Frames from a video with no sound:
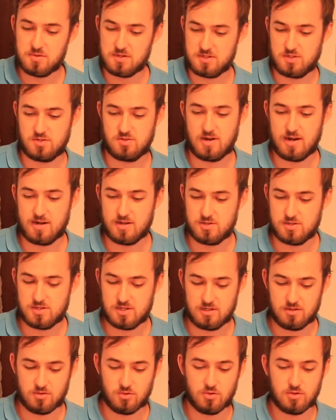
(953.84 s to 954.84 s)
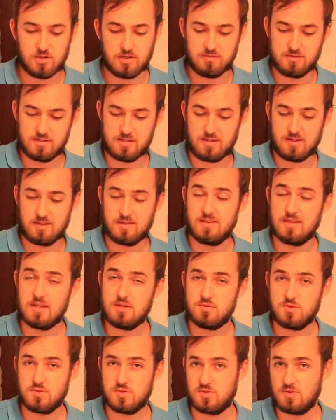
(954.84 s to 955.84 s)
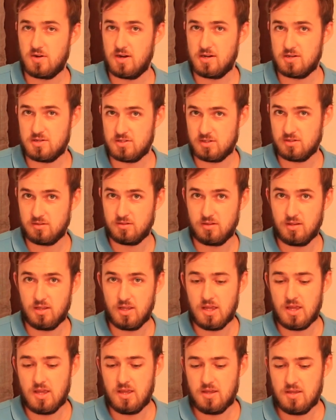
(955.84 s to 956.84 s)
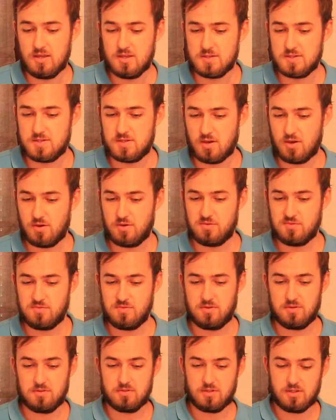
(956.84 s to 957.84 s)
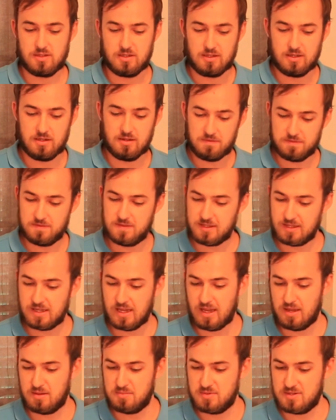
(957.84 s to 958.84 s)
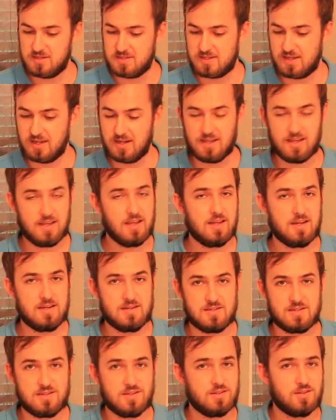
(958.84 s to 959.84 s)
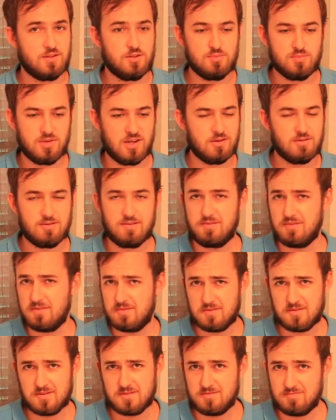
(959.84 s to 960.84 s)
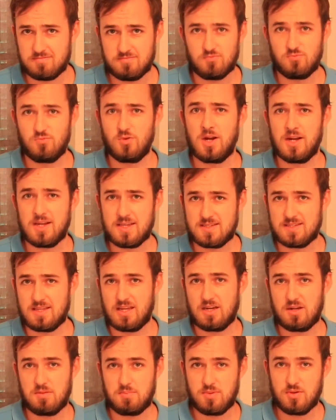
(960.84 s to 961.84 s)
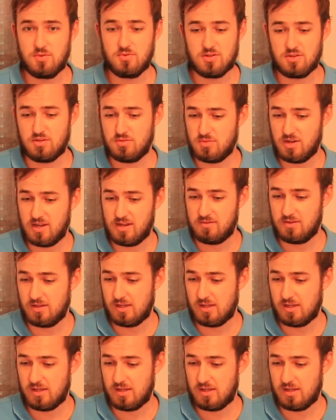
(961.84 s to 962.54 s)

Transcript: strategy or even a cathedral strategy. So if the game is going to end, you might not have even really started building. You might have